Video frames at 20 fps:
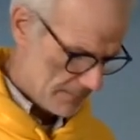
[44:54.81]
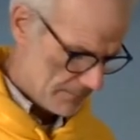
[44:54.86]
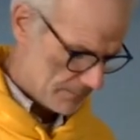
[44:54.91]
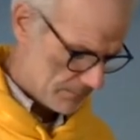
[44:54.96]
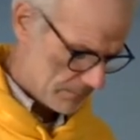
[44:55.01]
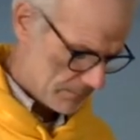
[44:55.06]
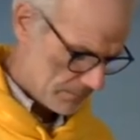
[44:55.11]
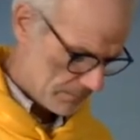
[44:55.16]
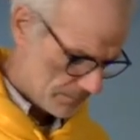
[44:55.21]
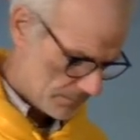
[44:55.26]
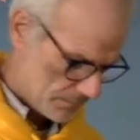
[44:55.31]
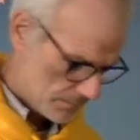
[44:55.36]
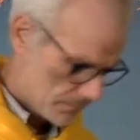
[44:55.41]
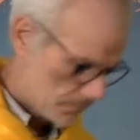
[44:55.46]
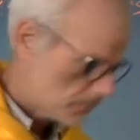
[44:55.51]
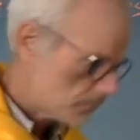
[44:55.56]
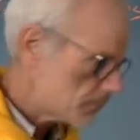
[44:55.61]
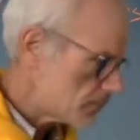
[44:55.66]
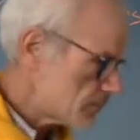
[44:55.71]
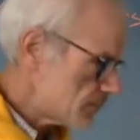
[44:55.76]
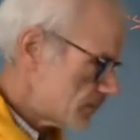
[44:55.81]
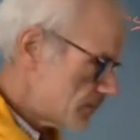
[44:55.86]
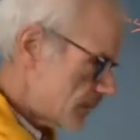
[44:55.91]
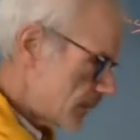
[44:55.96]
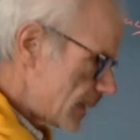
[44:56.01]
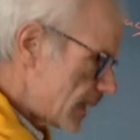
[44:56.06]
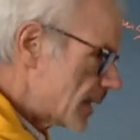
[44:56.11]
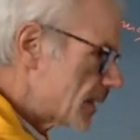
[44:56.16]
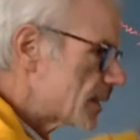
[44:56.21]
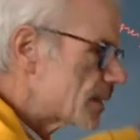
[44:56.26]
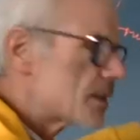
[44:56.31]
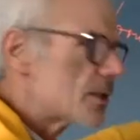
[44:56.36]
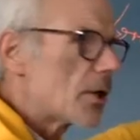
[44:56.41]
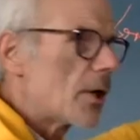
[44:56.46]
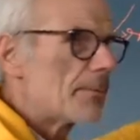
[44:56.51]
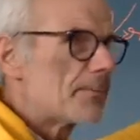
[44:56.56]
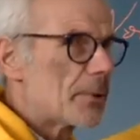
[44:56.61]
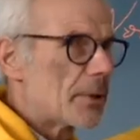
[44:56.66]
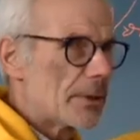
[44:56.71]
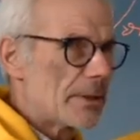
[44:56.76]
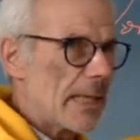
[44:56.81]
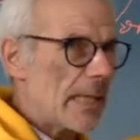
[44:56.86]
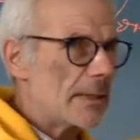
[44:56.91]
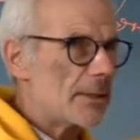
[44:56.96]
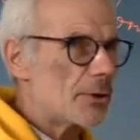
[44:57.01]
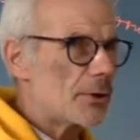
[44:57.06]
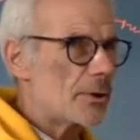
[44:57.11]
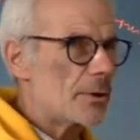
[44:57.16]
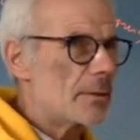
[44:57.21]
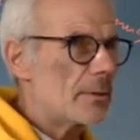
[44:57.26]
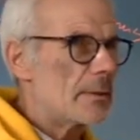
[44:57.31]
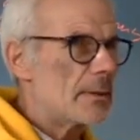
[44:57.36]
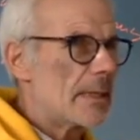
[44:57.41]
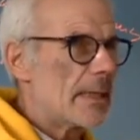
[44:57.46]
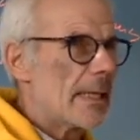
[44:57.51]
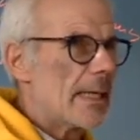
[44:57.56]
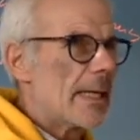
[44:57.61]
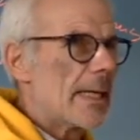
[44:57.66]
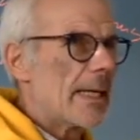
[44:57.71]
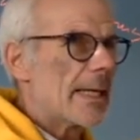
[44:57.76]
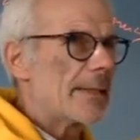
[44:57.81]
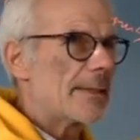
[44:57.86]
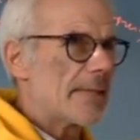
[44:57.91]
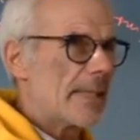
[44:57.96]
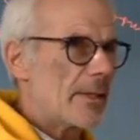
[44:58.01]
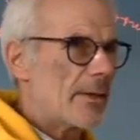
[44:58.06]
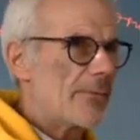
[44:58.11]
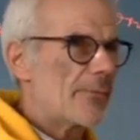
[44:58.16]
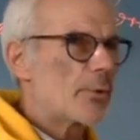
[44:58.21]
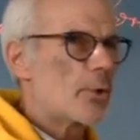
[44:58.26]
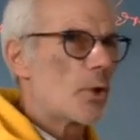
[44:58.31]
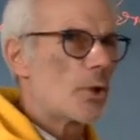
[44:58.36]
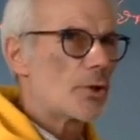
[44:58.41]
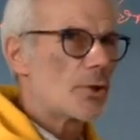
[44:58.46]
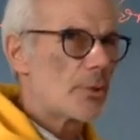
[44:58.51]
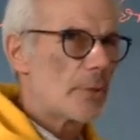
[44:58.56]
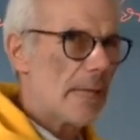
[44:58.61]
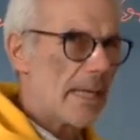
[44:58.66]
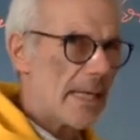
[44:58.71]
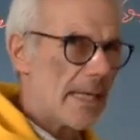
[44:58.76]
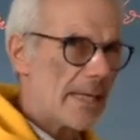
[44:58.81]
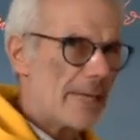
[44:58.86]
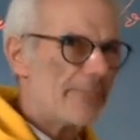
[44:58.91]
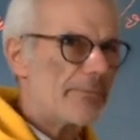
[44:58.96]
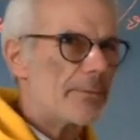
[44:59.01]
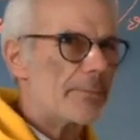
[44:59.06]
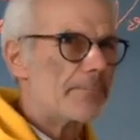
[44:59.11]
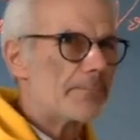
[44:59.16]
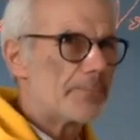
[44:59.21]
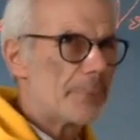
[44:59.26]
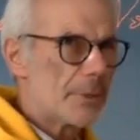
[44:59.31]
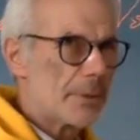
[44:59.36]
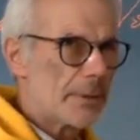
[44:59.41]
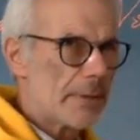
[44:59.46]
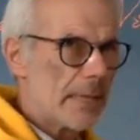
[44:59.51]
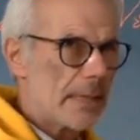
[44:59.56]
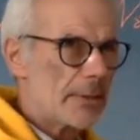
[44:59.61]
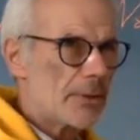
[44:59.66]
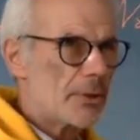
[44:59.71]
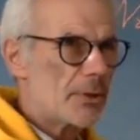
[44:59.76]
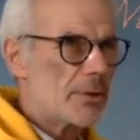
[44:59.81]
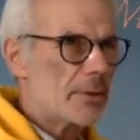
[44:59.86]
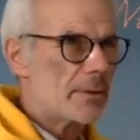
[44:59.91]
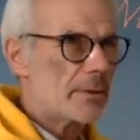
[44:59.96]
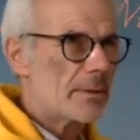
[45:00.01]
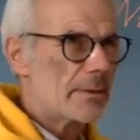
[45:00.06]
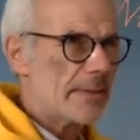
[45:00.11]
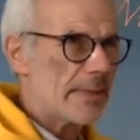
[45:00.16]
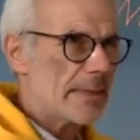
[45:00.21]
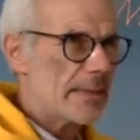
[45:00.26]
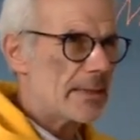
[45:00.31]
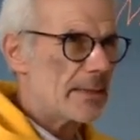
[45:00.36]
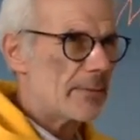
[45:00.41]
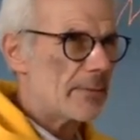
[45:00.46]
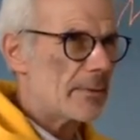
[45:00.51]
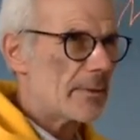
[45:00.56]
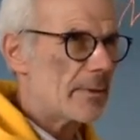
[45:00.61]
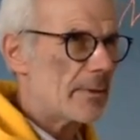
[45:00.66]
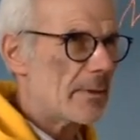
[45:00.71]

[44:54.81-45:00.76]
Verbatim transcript: Um, so production, and then of course you have production this